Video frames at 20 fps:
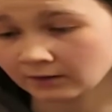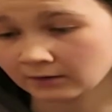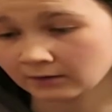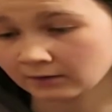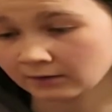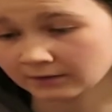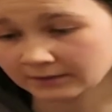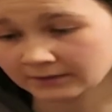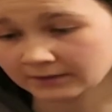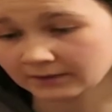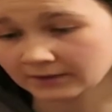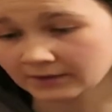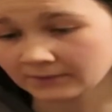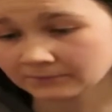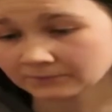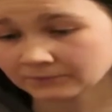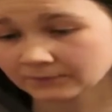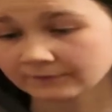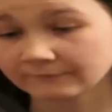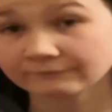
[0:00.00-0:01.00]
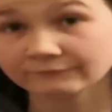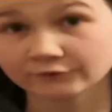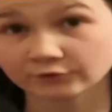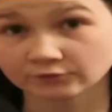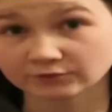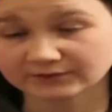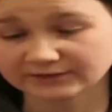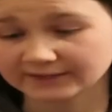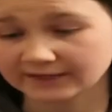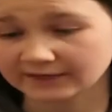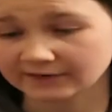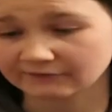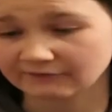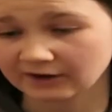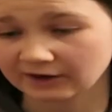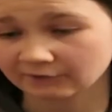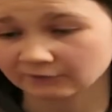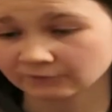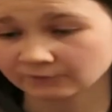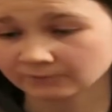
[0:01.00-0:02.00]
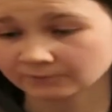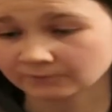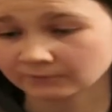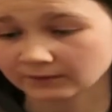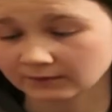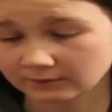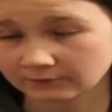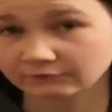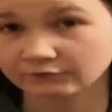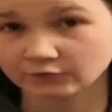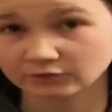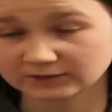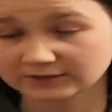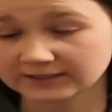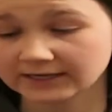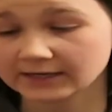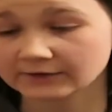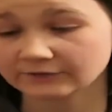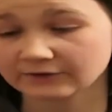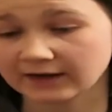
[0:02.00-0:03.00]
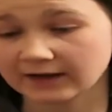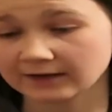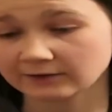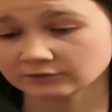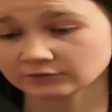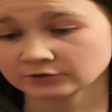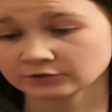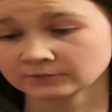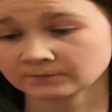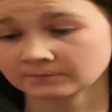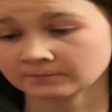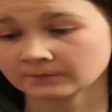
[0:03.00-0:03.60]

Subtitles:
are here for a safe house.